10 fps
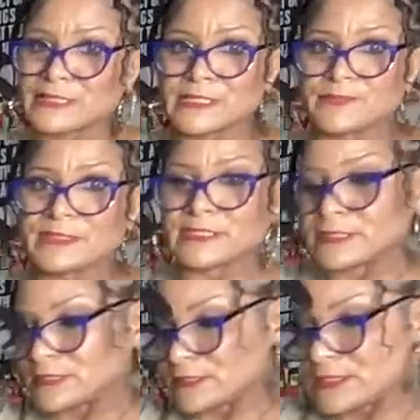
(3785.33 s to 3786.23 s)
slip
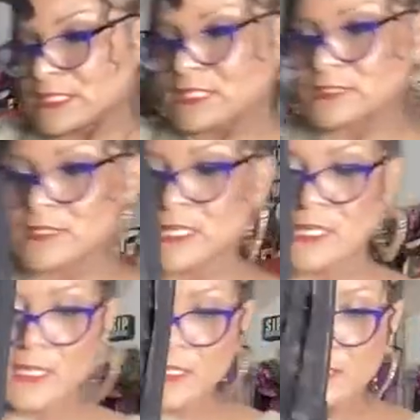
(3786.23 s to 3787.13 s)
these days.
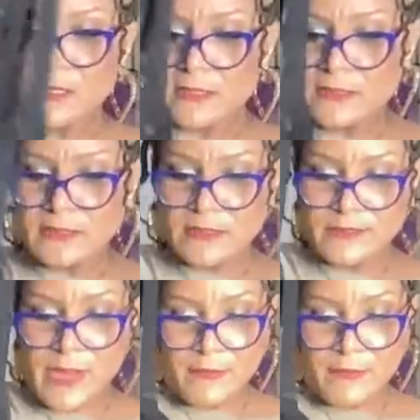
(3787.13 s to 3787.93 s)
This is by